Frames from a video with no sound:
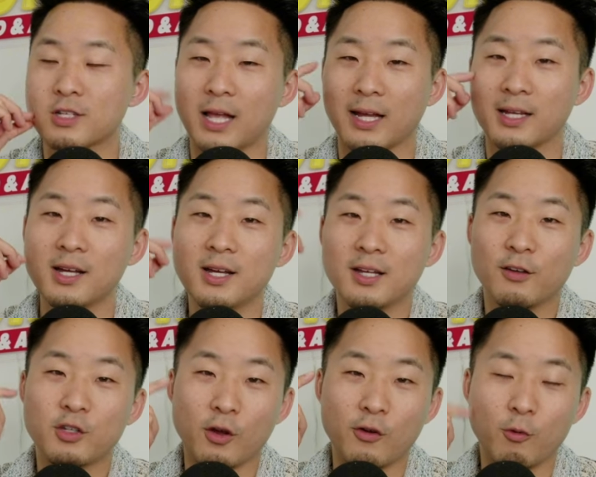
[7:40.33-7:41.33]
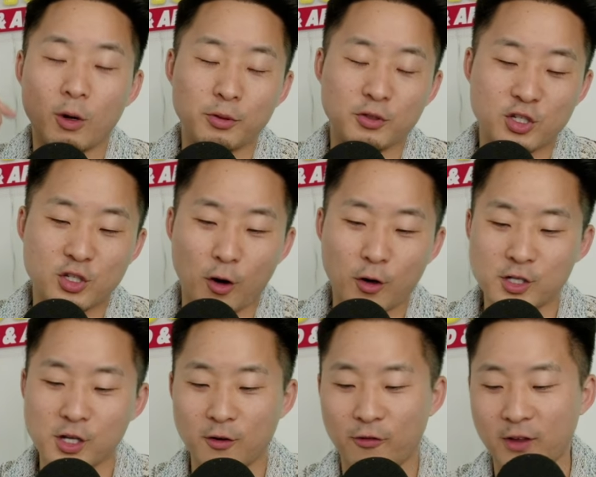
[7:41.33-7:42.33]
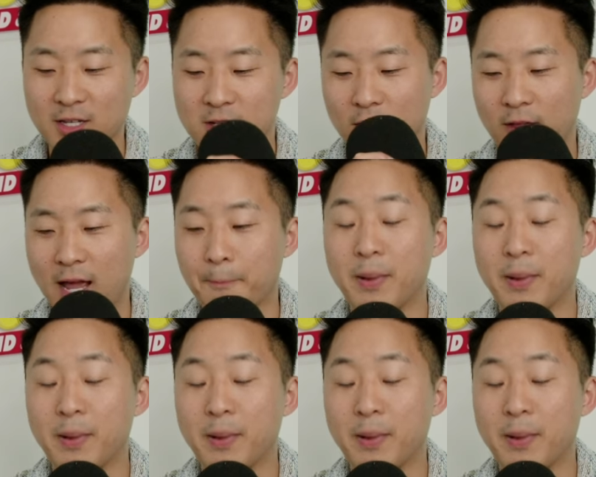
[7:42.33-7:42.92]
like, so you want to put stars on your face and all that.